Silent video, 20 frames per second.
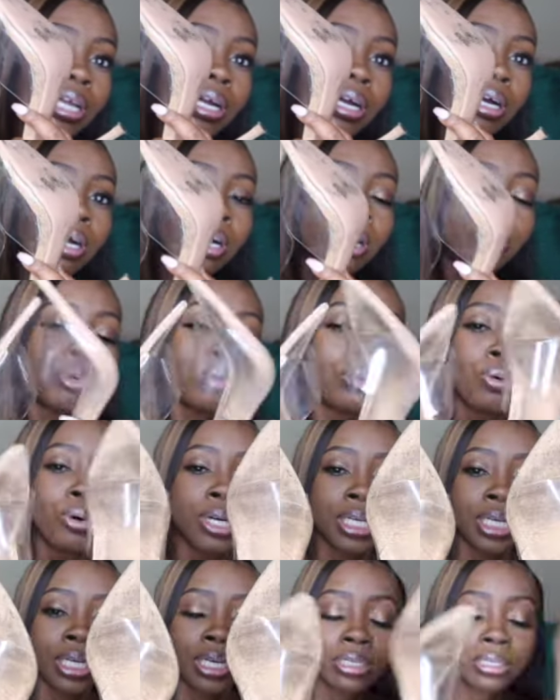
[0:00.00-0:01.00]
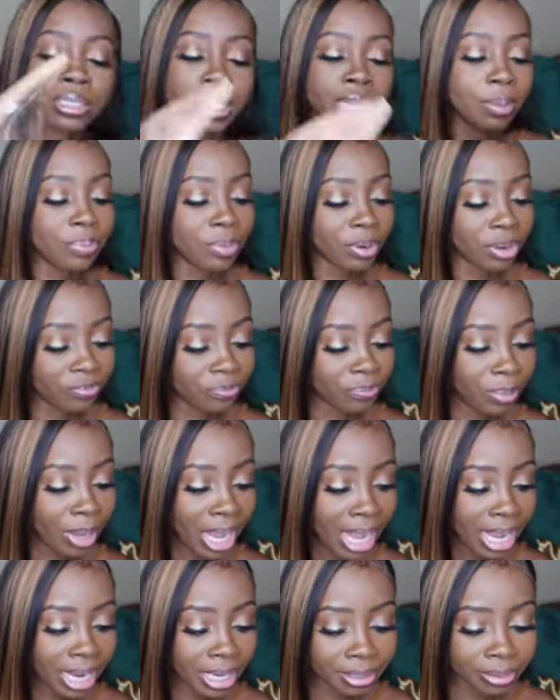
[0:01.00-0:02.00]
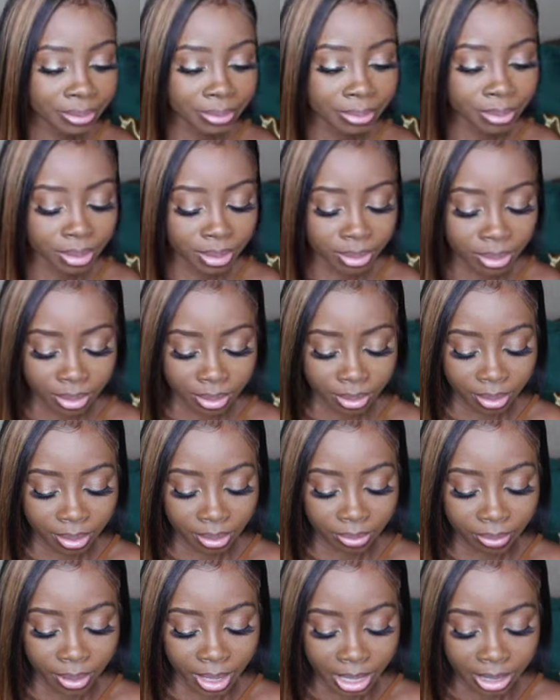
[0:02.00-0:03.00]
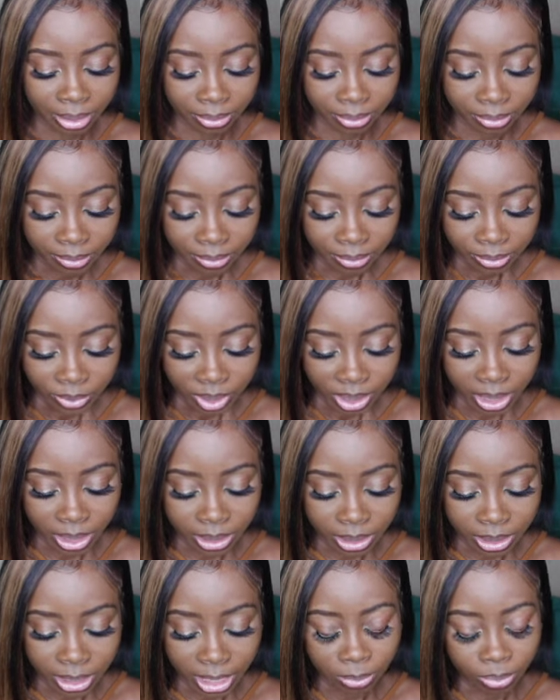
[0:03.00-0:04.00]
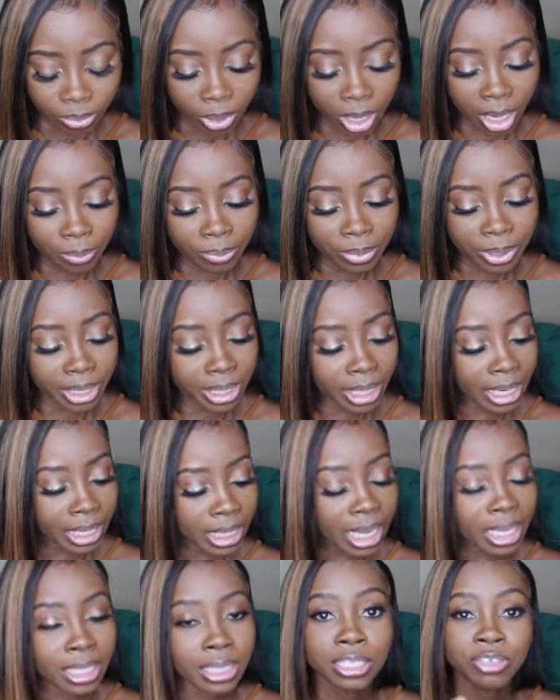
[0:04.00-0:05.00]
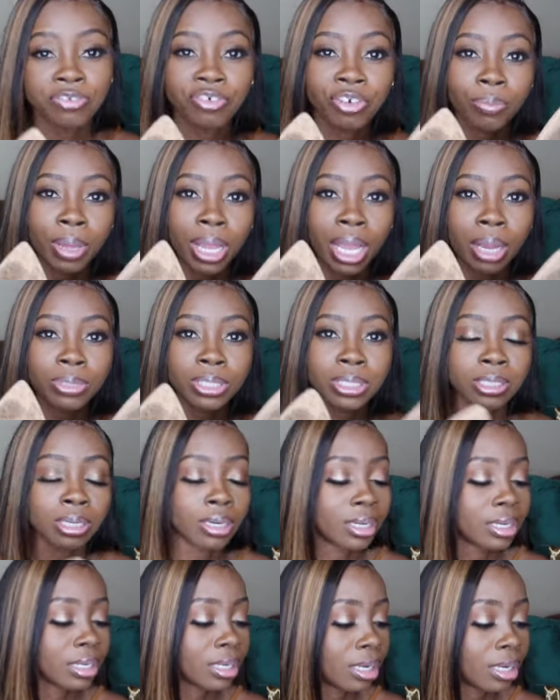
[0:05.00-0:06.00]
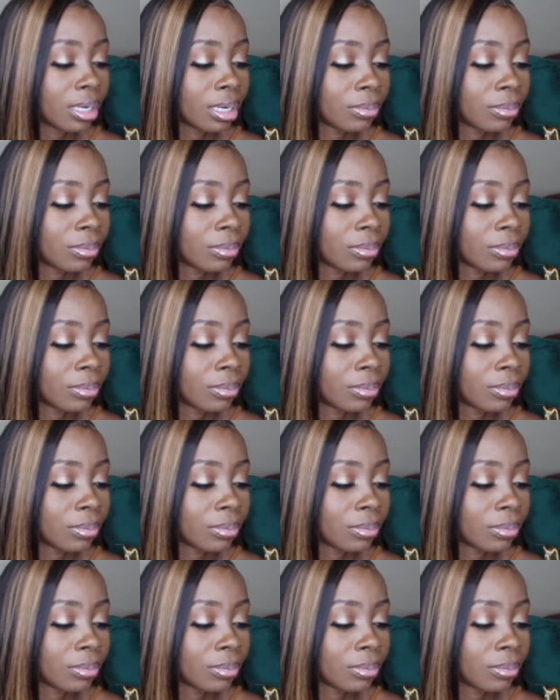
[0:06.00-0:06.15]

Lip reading: cork type of background. It's Cape Robin. I got these from Amazon.